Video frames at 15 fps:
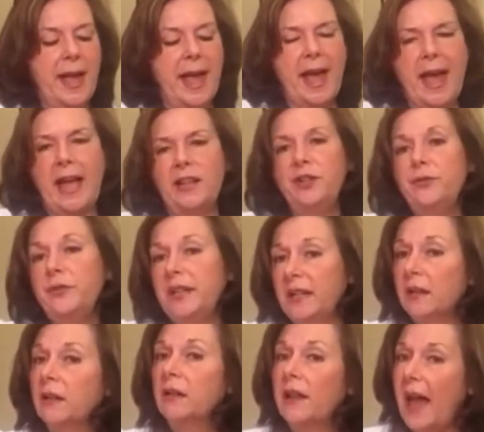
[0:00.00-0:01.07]
And you
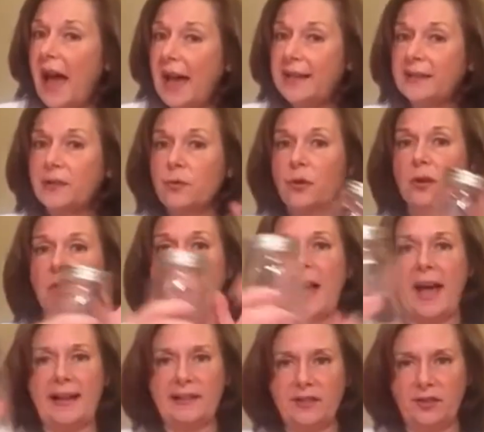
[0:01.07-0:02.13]
need a glass or a
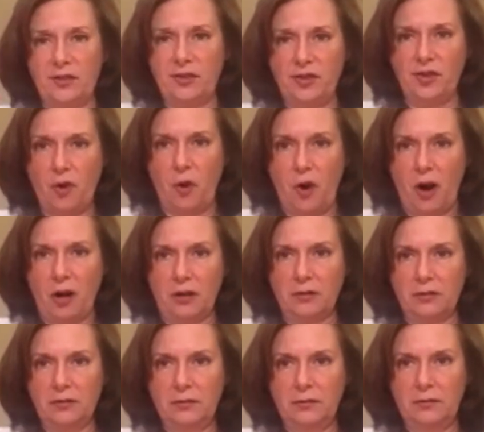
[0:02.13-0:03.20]
glass jar.
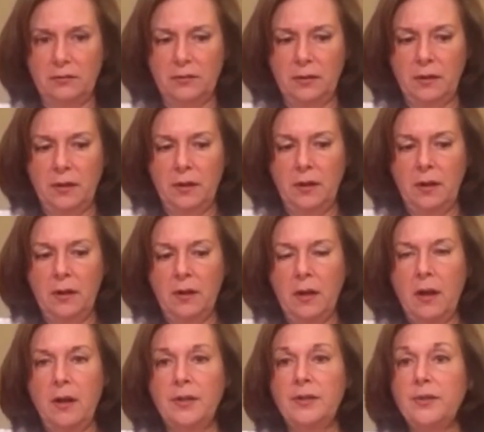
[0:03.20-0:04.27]

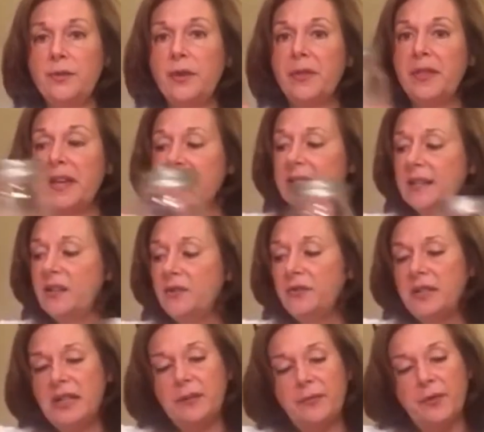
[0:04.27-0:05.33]
So the things that
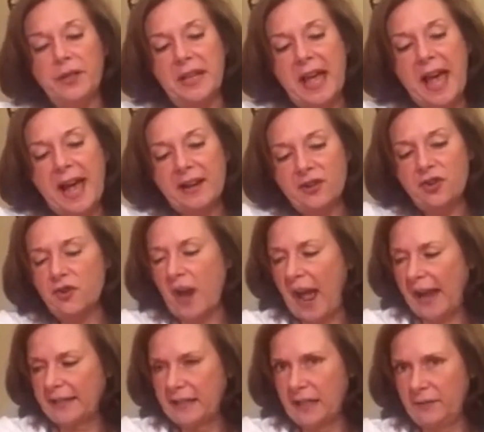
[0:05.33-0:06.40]
you need for the extra
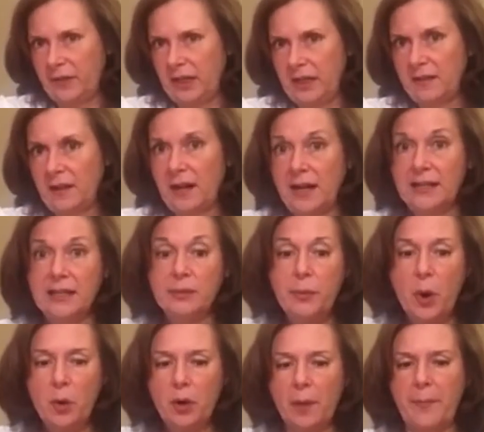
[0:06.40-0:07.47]
activity that I
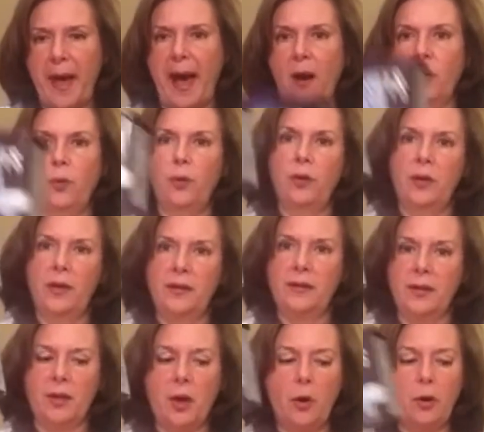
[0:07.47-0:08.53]
spoke about is
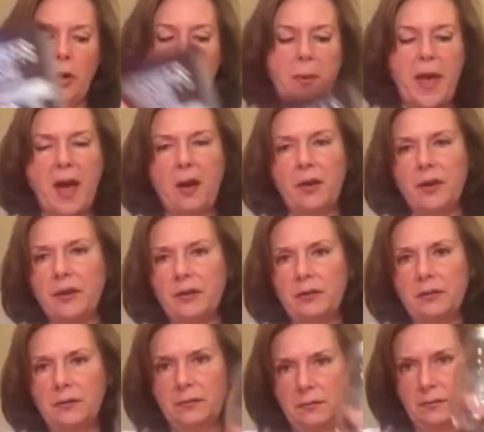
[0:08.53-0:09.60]
the cocoa powder,
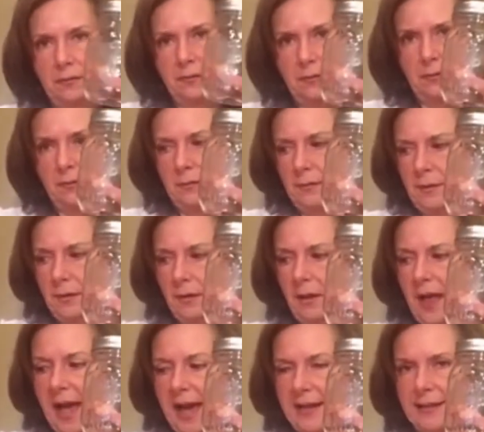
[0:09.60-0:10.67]
the
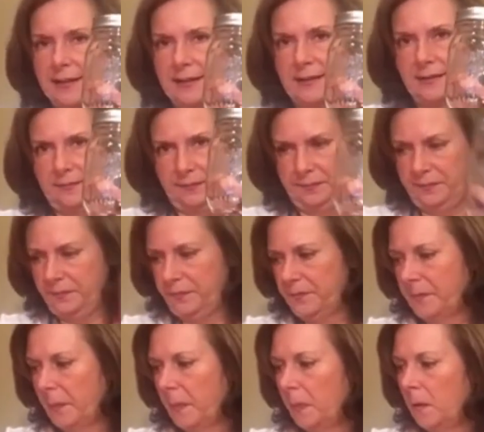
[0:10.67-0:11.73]
glass,
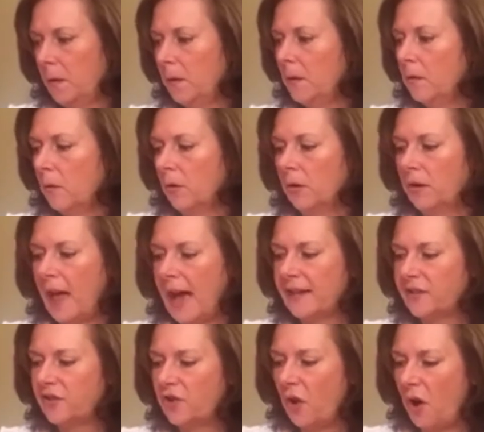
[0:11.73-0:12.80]
or
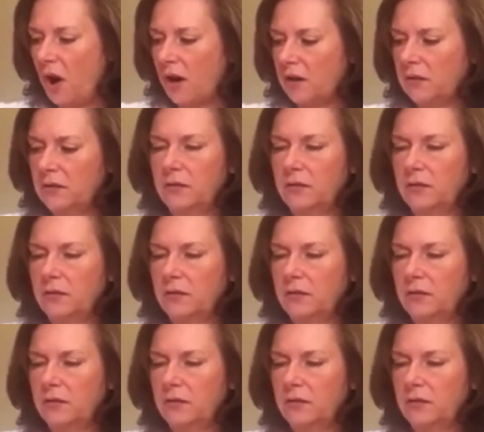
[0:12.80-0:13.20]
glass jar